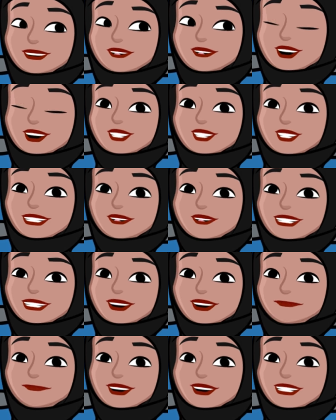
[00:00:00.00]
related to the
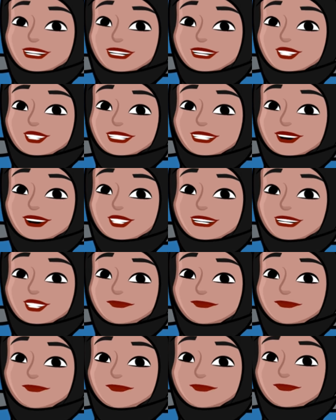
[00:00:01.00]
topic being studied.
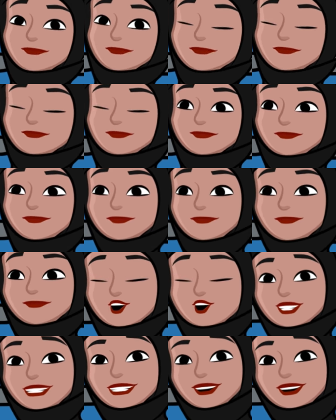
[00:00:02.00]

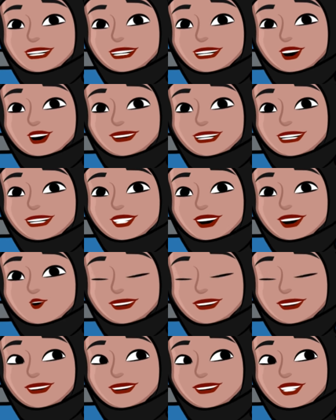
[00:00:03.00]
When the audio reads a
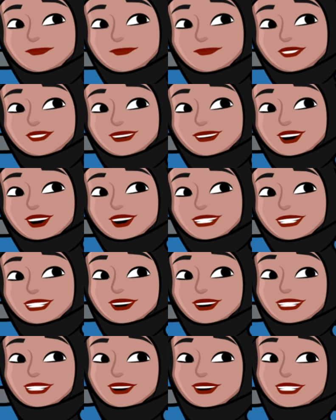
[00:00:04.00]
word, phrase,
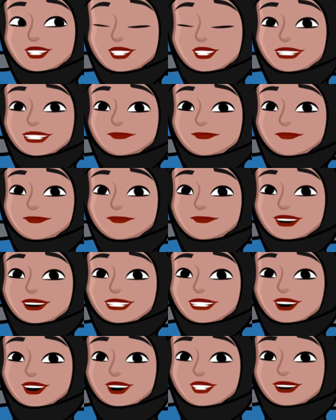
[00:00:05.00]
or sentence
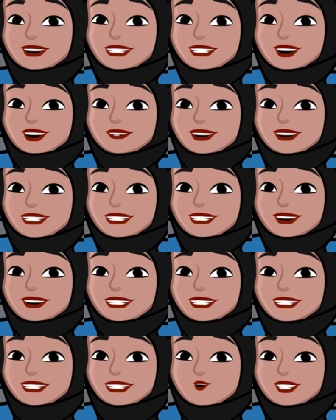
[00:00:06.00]
that matches the list on
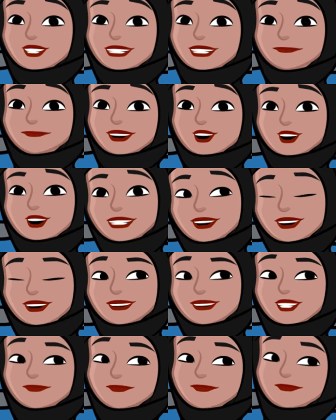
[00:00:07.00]
the student's bingo
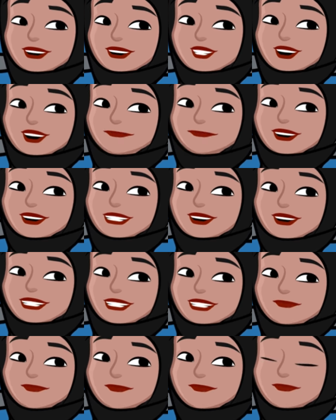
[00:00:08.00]
card and they mark
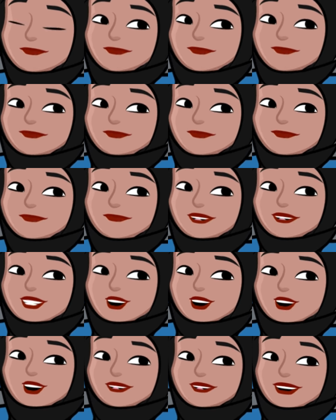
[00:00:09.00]
it. The
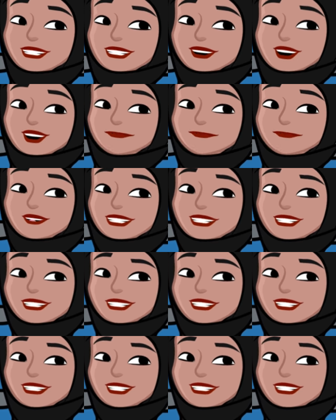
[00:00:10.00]
goal is to complete